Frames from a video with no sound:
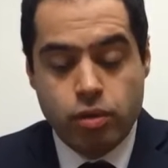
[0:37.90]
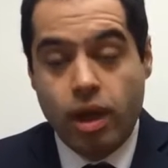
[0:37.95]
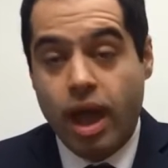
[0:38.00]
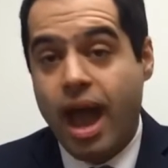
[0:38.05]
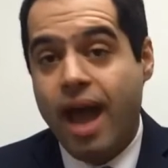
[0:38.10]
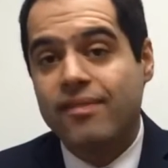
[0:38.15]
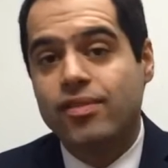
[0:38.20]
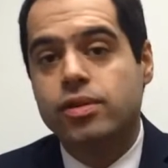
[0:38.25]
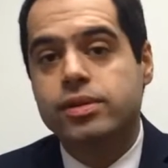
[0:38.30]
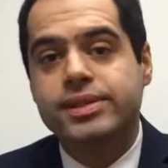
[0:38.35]
You
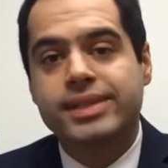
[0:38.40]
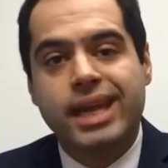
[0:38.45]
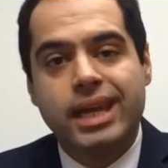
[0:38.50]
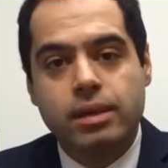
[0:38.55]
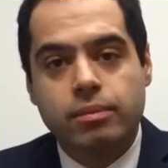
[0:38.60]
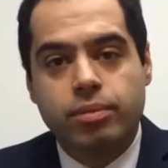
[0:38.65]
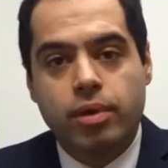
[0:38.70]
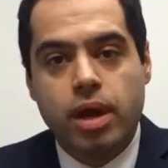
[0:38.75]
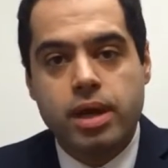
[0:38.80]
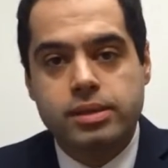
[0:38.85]
have your
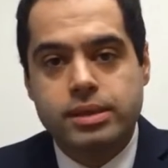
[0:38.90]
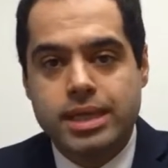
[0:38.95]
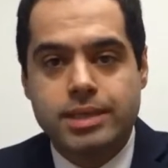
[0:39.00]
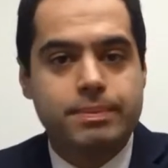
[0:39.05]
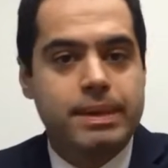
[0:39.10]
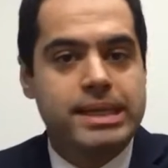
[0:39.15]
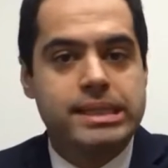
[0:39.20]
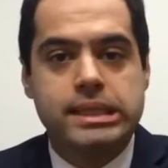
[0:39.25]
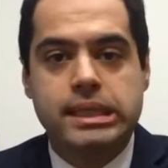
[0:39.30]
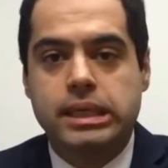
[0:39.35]
selling price,
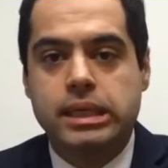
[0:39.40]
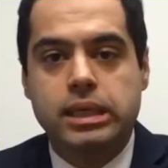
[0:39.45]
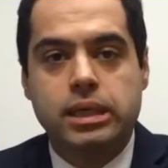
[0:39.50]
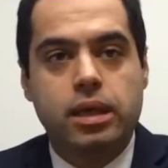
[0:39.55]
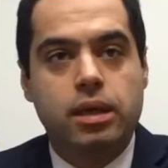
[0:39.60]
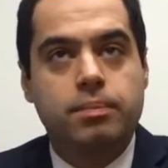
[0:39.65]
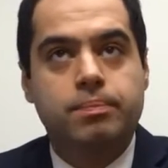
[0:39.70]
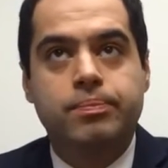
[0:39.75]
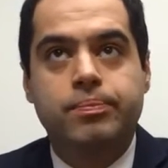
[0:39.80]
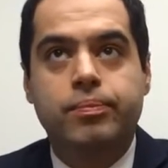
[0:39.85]
that's basically
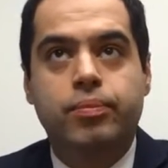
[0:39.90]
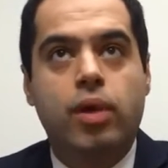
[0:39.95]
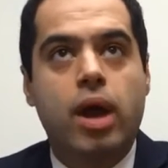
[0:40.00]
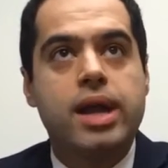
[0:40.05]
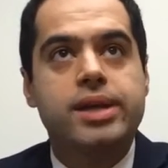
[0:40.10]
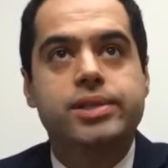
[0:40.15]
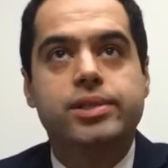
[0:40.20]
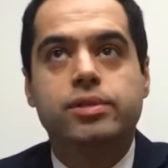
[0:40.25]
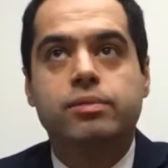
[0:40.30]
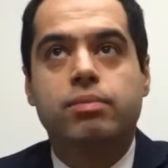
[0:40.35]
the
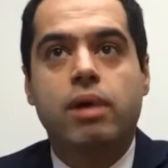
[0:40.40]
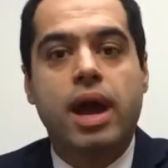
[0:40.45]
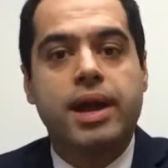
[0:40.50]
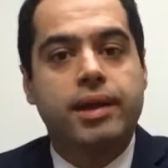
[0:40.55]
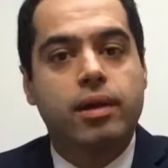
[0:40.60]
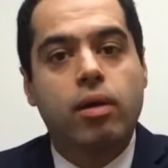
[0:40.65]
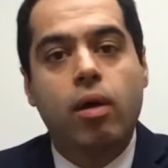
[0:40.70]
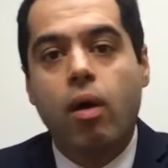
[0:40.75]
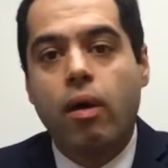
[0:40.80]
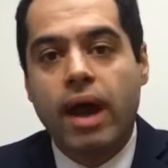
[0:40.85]
price you
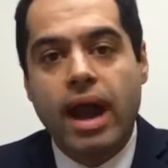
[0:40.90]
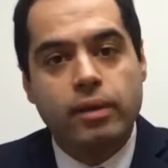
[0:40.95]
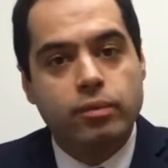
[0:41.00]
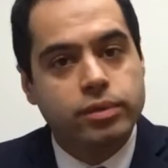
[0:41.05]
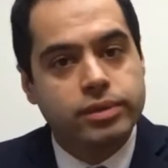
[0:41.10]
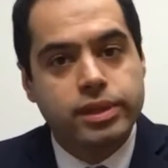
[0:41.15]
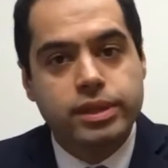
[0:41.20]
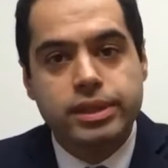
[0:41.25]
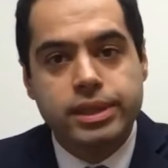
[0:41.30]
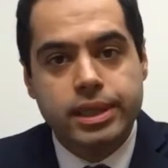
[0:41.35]
buy the car at
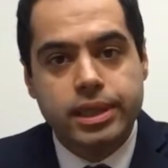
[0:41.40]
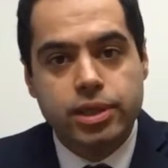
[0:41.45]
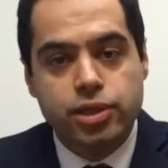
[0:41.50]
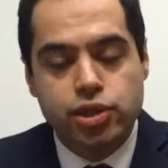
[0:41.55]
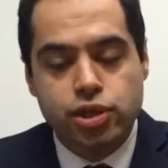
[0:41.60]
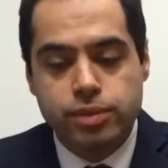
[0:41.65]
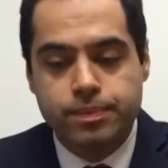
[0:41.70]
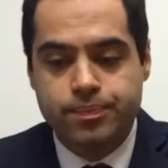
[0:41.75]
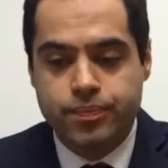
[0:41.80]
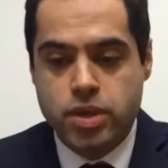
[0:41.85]
with the
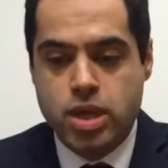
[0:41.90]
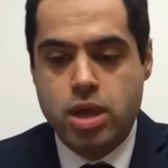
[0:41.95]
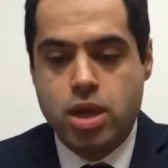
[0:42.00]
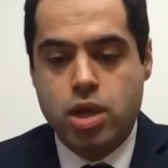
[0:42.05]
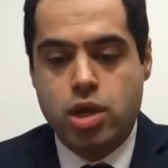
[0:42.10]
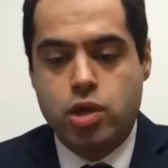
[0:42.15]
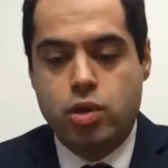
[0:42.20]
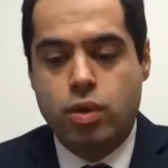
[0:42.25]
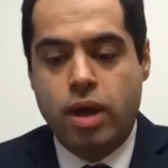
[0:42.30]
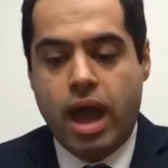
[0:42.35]
dealership.
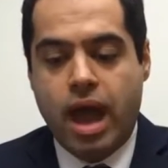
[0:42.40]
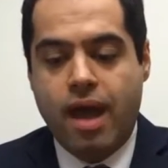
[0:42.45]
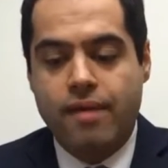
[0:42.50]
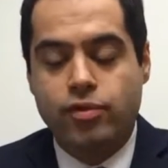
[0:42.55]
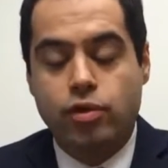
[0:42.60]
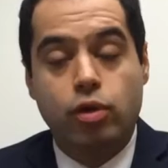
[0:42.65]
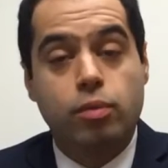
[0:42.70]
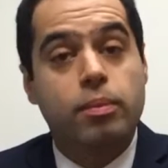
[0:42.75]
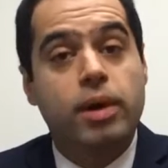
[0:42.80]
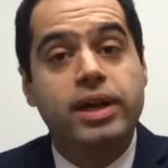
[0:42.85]
You
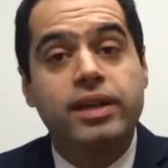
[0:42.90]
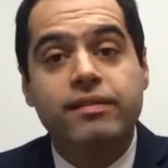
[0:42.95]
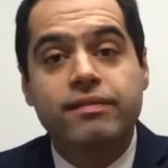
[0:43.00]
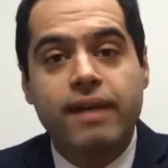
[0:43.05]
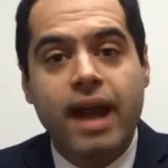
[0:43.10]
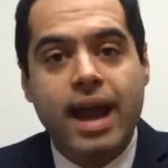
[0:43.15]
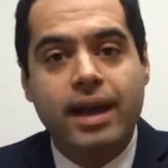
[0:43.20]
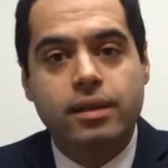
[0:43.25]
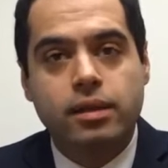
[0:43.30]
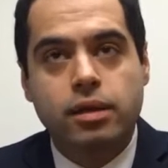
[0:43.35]
have your money
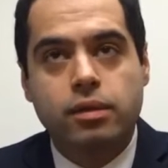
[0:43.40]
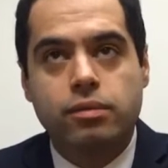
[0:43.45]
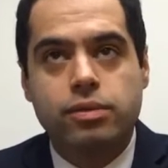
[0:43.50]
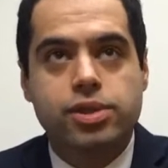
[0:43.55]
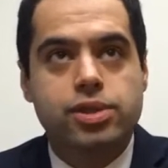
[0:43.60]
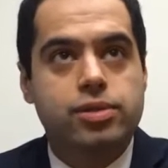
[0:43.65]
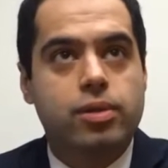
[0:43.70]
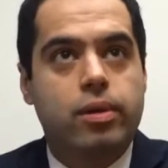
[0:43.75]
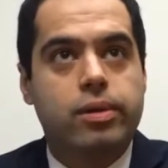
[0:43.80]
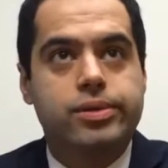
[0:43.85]
factor,
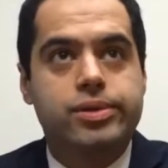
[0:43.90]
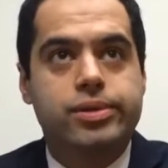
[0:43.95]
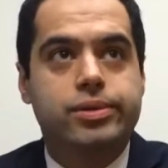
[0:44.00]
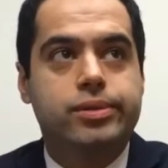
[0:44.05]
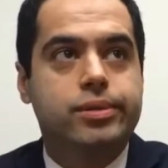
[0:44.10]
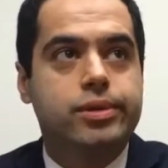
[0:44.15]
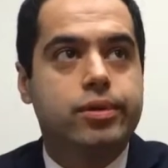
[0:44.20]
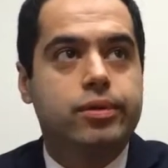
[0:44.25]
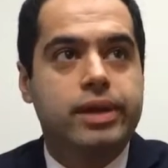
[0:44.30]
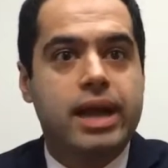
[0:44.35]
which is
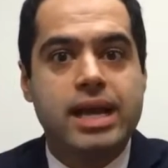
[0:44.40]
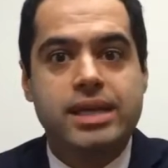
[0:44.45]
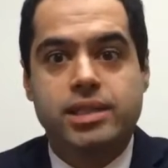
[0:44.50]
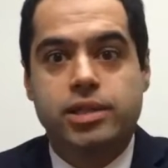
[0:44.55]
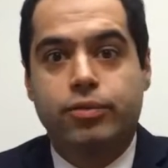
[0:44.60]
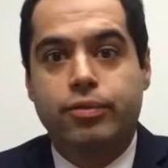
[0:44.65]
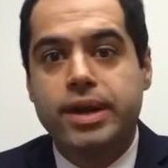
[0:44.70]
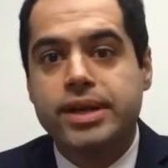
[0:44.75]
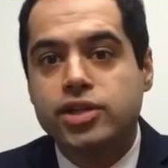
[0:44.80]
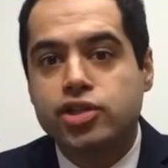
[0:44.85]
also known
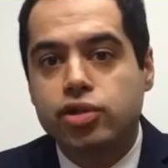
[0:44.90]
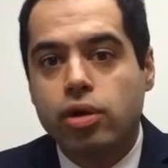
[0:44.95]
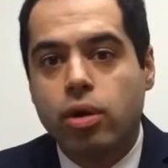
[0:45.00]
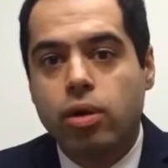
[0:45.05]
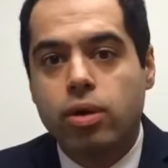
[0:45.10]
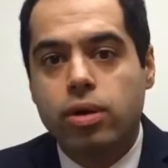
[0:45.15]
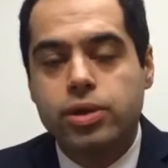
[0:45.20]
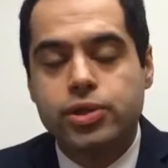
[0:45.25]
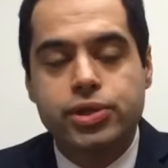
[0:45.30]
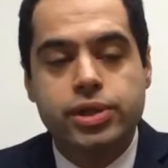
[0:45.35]
as the rent
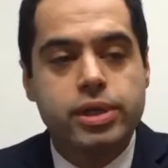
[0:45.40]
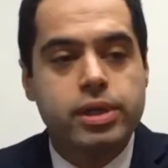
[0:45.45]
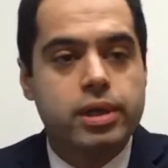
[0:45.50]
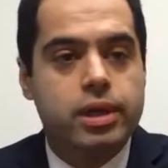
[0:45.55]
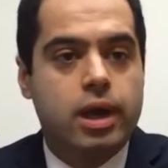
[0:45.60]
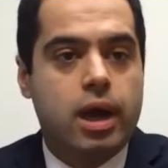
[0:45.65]
charge,